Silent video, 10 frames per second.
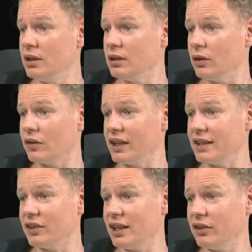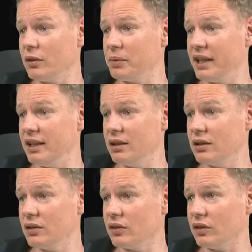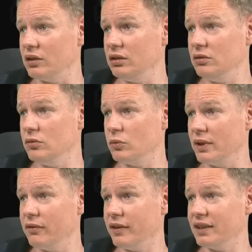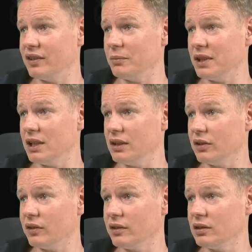Looks like this guy's not playing, so we'll find somebody else.